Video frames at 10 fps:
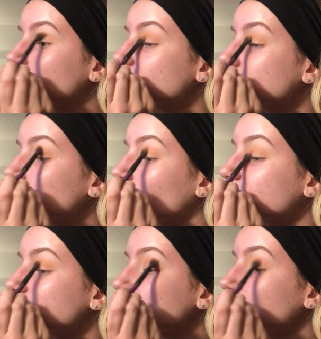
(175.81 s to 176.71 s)
So
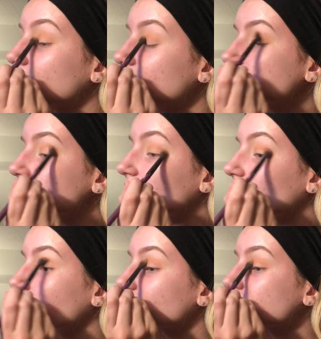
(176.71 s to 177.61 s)
it's
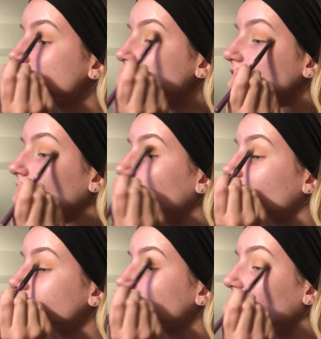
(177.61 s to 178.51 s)
easier to start
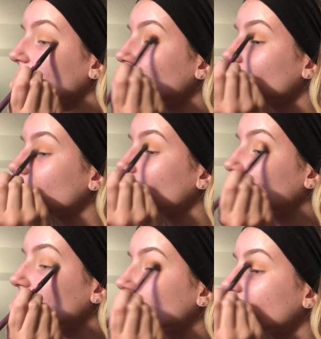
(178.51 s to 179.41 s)
off light
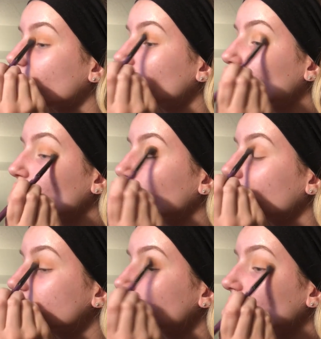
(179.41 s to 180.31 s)
and then
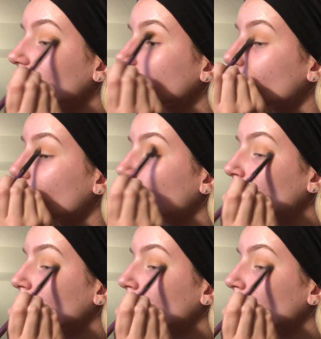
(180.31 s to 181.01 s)
blend your way through.